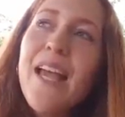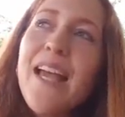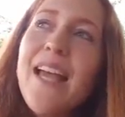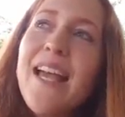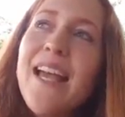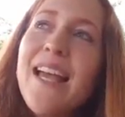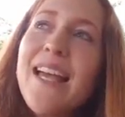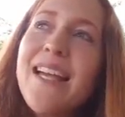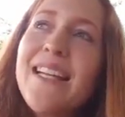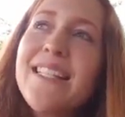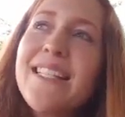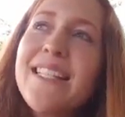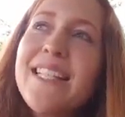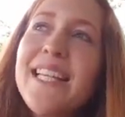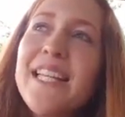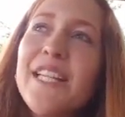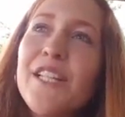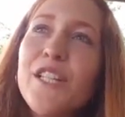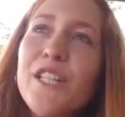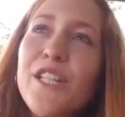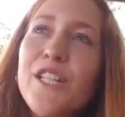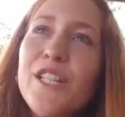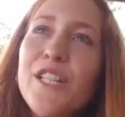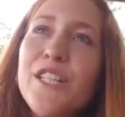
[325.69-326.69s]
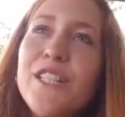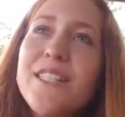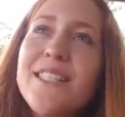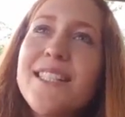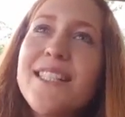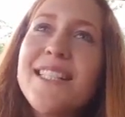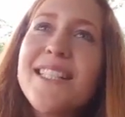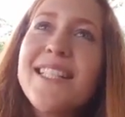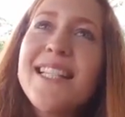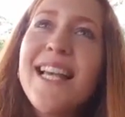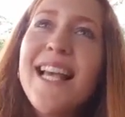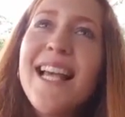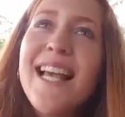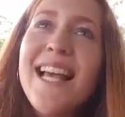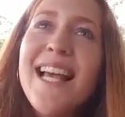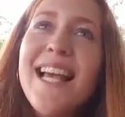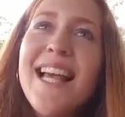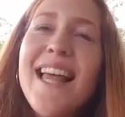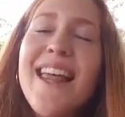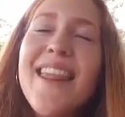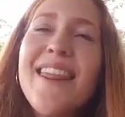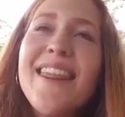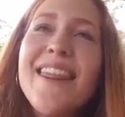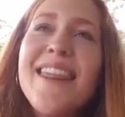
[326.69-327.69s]
And he learns
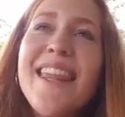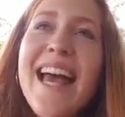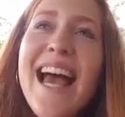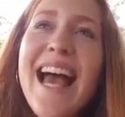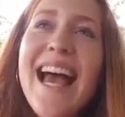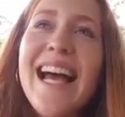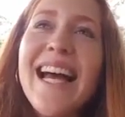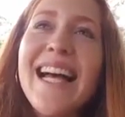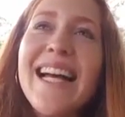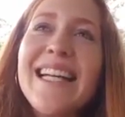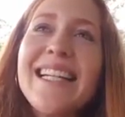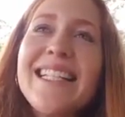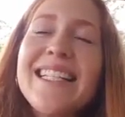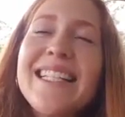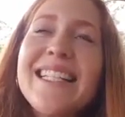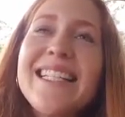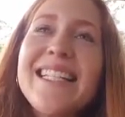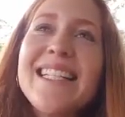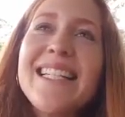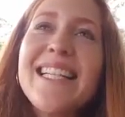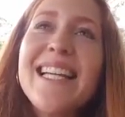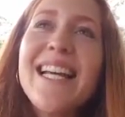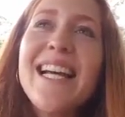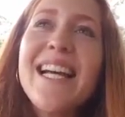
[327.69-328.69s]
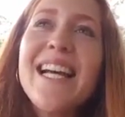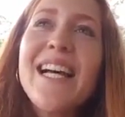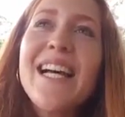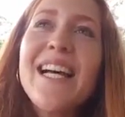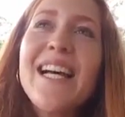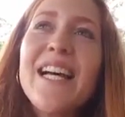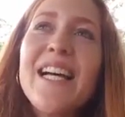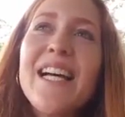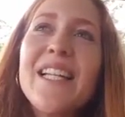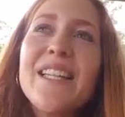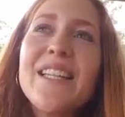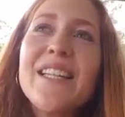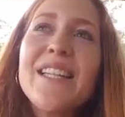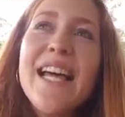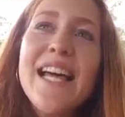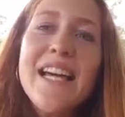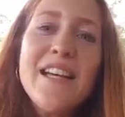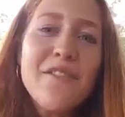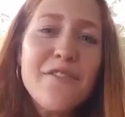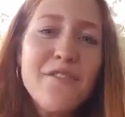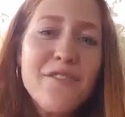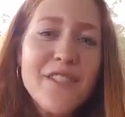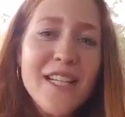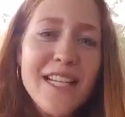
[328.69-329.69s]
that
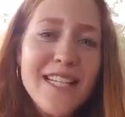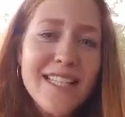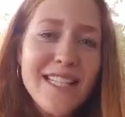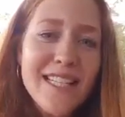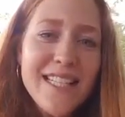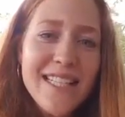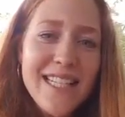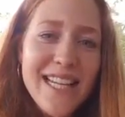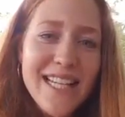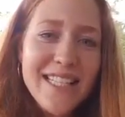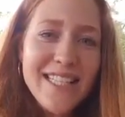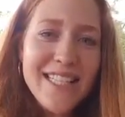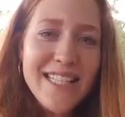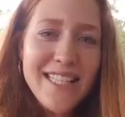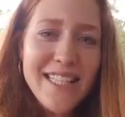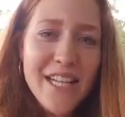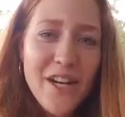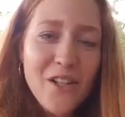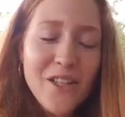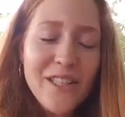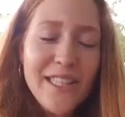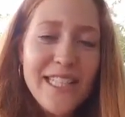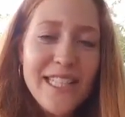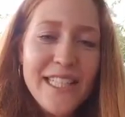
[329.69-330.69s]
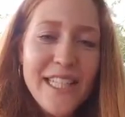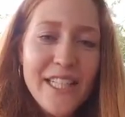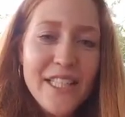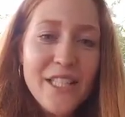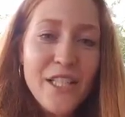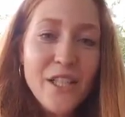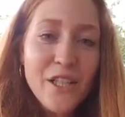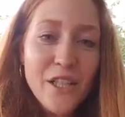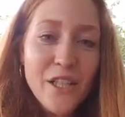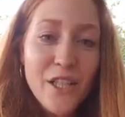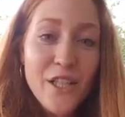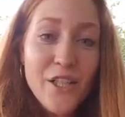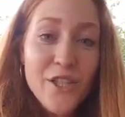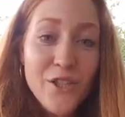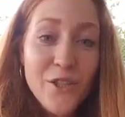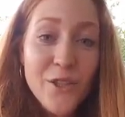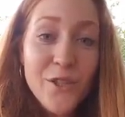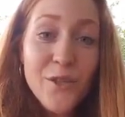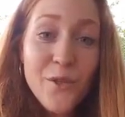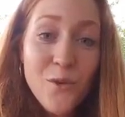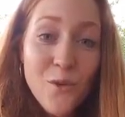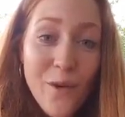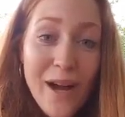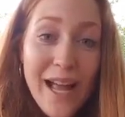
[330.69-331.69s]
life doesn't necessarily need to look a
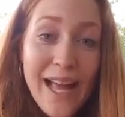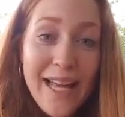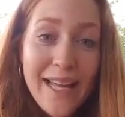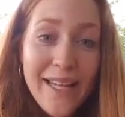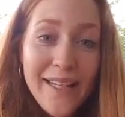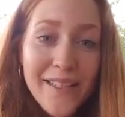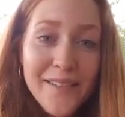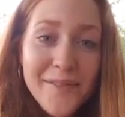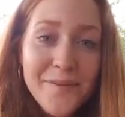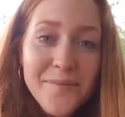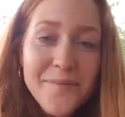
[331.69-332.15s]
certain way.